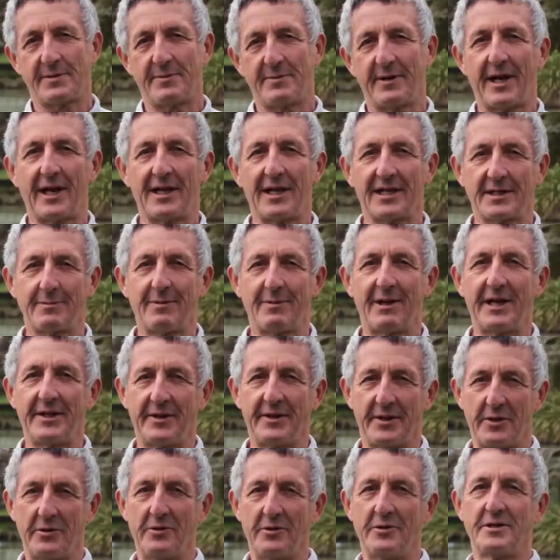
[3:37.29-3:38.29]
but I'll explain
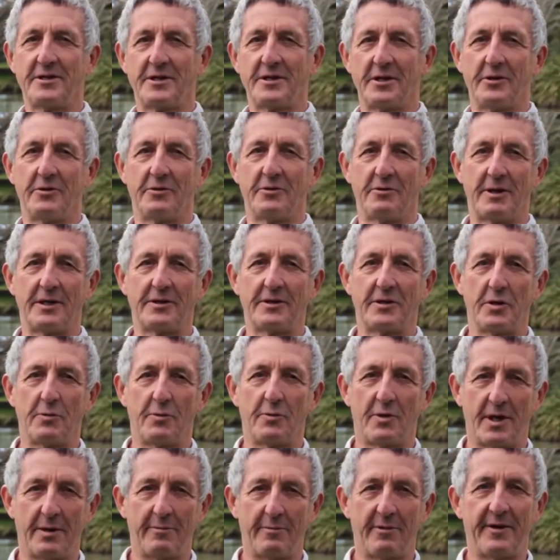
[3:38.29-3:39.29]
those, so uh, don't
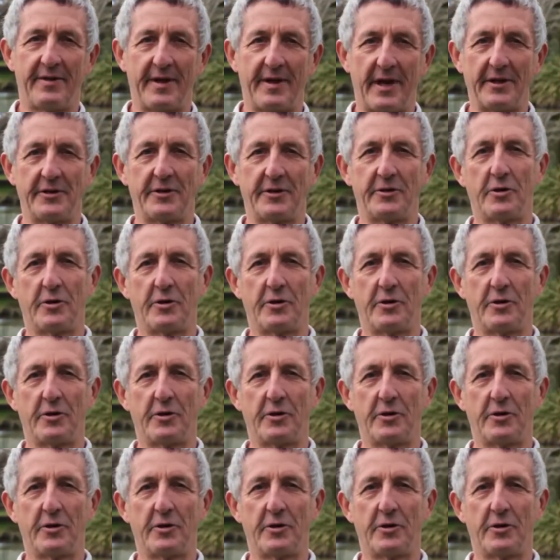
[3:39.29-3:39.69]
worry about that.